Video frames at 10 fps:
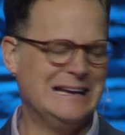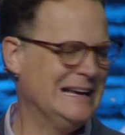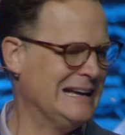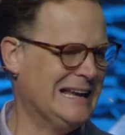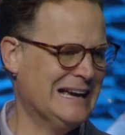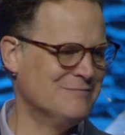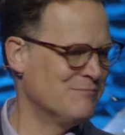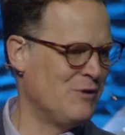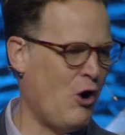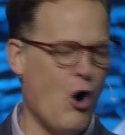Again,
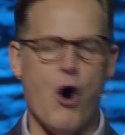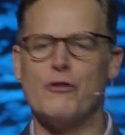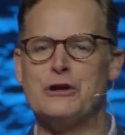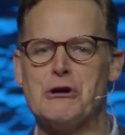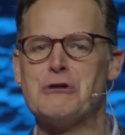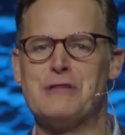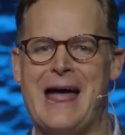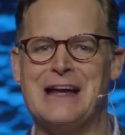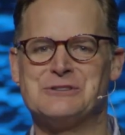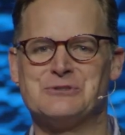all the earth
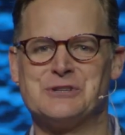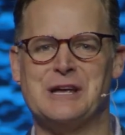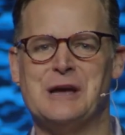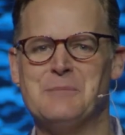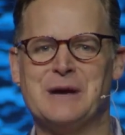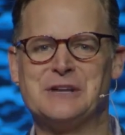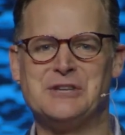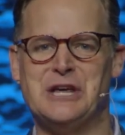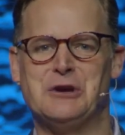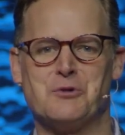answers to him because
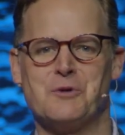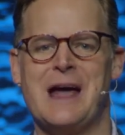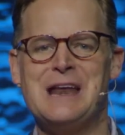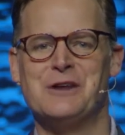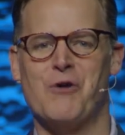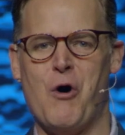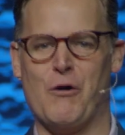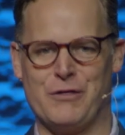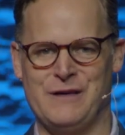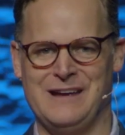he created all
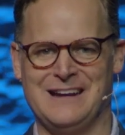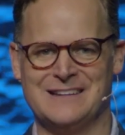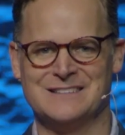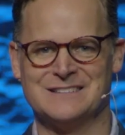things.